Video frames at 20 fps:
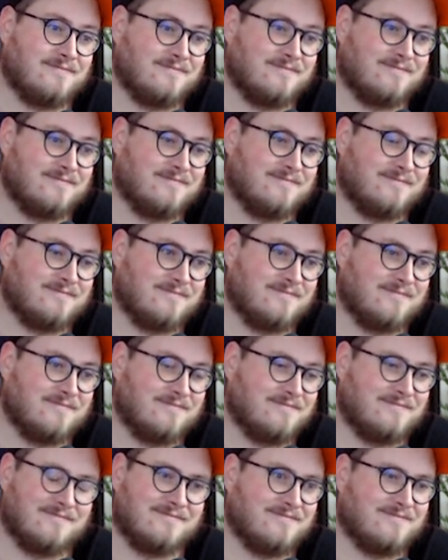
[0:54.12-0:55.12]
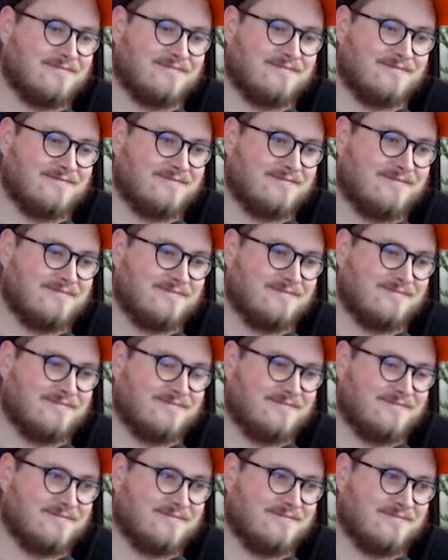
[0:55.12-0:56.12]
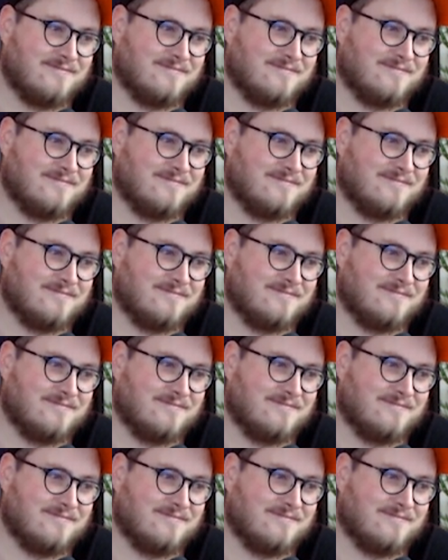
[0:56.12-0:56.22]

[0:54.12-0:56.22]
No one is speaking in this clip.